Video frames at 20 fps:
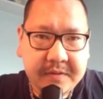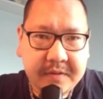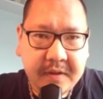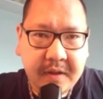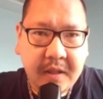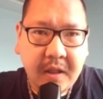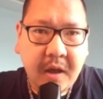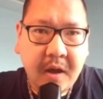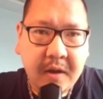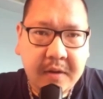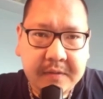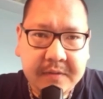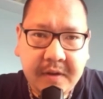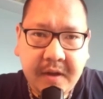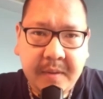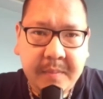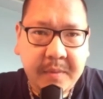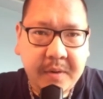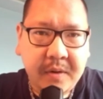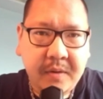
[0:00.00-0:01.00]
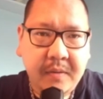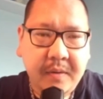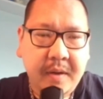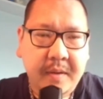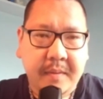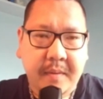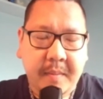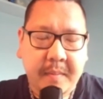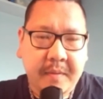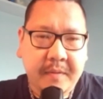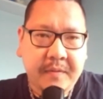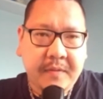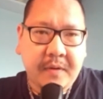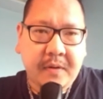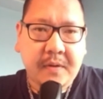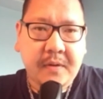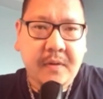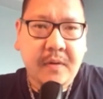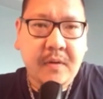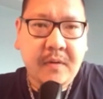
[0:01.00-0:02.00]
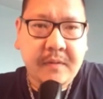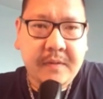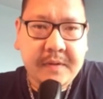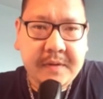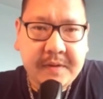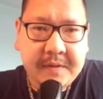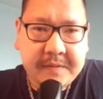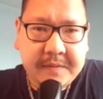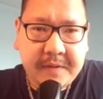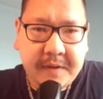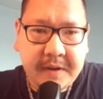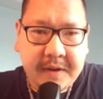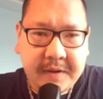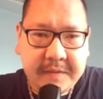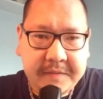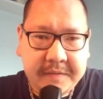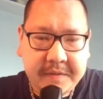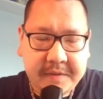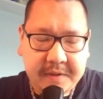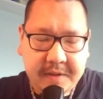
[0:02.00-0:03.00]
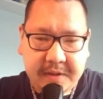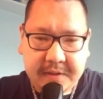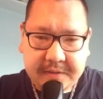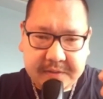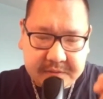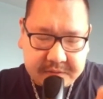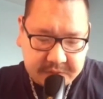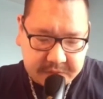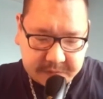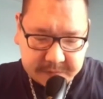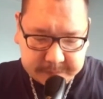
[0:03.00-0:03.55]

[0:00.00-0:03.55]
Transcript: long time ago, way before COVID and everything else. So,